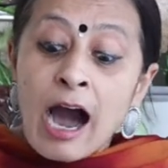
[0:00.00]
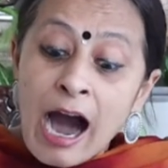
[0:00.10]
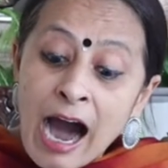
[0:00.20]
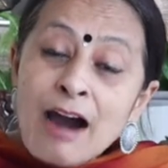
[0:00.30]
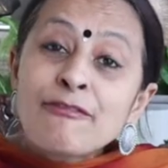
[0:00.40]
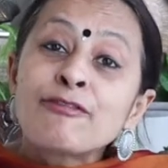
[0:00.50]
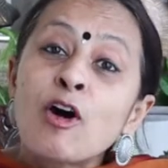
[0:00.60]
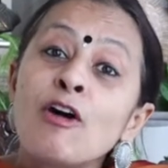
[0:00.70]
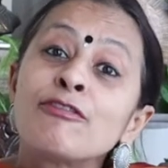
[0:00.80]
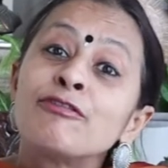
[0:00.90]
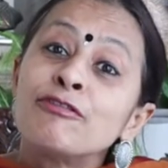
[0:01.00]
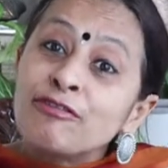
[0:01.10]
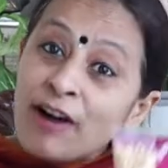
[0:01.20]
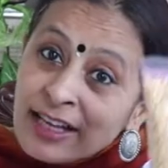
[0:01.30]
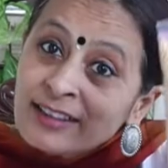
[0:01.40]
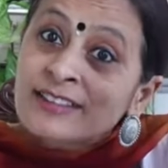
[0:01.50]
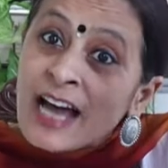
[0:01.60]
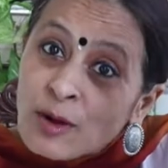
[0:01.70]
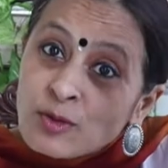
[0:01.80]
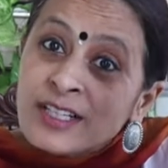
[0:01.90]
Half of
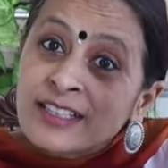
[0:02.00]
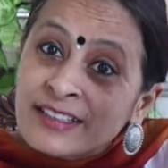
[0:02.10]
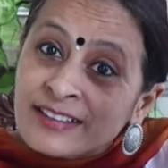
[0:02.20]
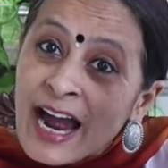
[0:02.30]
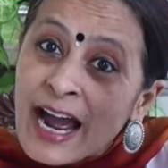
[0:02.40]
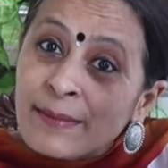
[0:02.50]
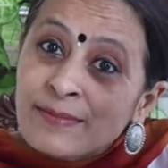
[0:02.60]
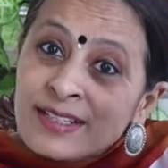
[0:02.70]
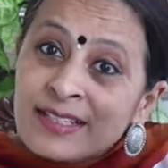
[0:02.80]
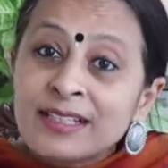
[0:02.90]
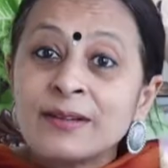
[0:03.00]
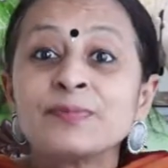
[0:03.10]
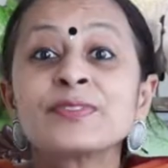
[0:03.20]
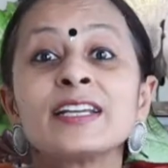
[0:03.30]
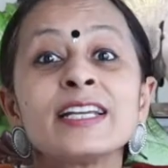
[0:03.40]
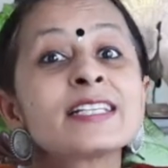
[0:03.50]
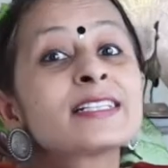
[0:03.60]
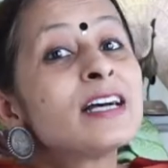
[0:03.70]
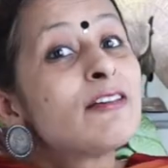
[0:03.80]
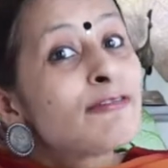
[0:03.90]
1000 grams is
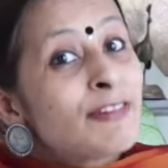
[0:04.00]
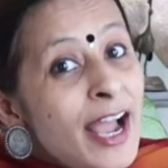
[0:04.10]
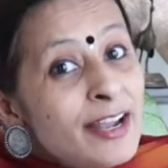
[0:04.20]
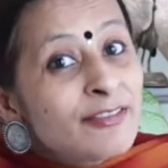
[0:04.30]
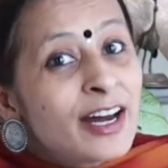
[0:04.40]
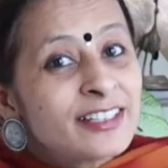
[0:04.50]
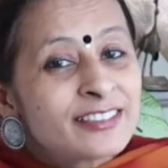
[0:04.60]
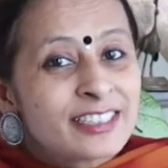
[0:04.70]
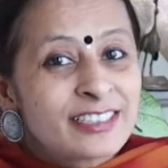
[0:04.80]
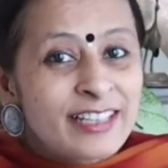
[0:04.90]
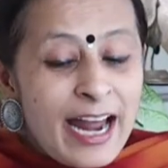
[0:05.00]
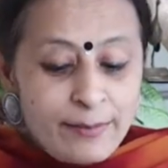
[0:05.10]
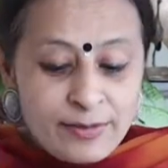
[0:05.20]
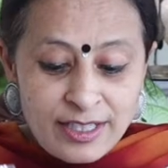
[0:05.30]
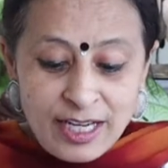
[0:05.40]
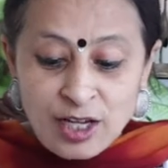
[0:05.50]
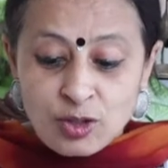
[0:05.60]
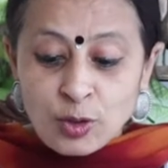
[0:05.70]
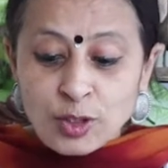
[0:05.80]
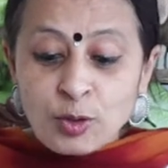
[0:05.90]
500 grams.
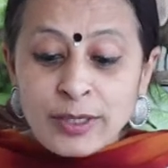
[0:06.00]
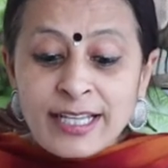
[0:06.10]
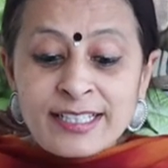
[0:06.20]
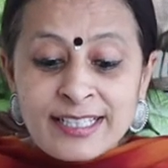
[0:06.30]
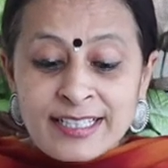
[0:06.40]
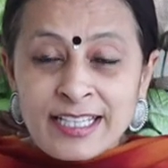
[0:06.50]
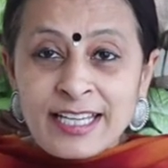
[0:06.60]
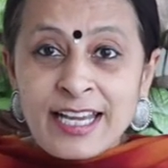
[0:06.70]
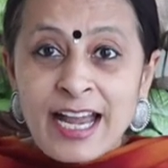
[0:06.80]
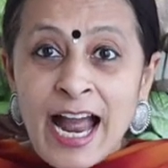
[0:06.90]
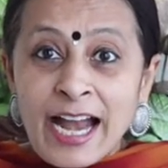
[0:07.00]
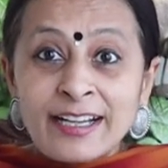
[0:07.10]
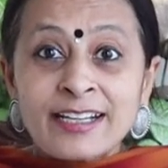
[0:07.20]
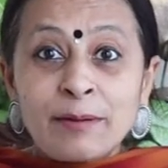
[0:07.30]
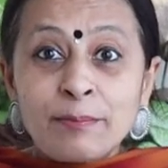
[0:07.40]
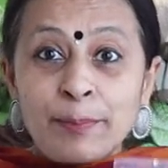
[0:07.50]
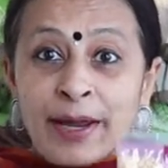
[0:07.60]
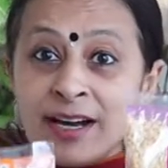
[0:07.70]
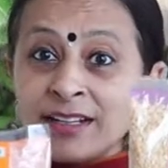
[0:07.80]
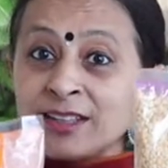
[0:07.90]
So you can see and
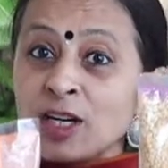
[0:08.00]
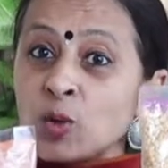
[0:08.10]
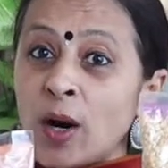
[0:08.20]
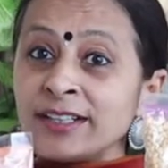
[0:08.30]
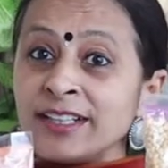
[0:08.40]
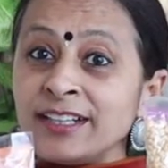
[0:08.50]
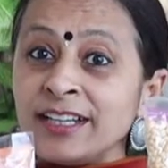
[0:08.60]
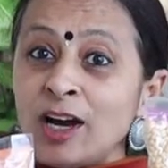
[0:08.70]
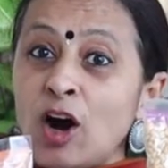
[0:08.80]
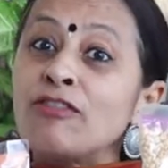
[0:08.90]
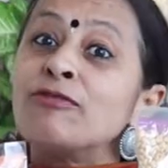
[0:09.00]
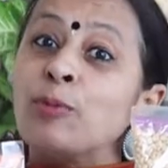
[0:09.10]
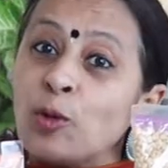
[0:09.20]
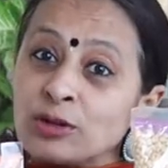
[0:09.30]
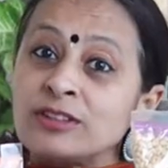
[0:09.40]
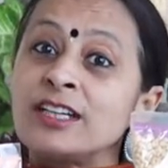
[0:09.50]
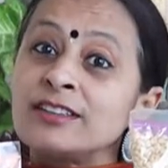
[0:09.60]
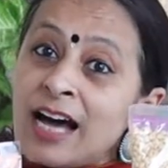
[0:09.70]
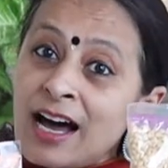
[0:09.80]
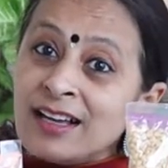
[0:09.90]
compare the quantity of both the
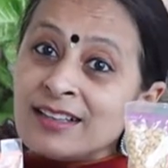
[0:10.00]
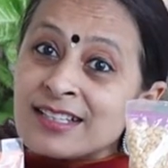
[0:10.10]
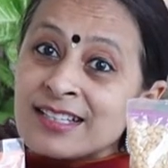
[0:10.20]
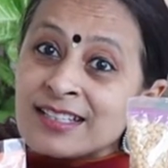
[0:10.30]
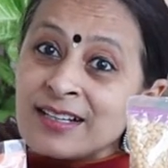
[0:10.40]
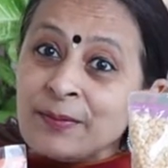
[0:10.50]
dals.